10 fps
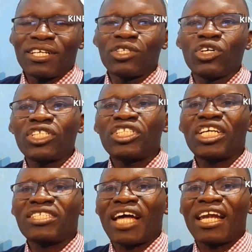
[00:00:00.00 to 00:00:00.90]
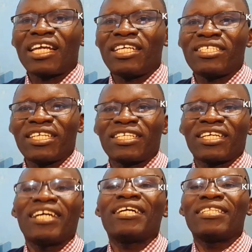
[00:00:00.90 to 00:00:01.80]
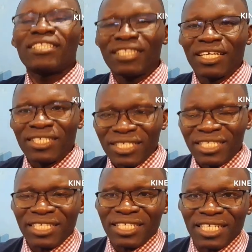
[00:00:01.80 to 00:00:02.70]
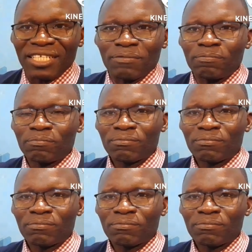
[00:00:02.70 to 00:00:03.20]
Not just an estate, the city,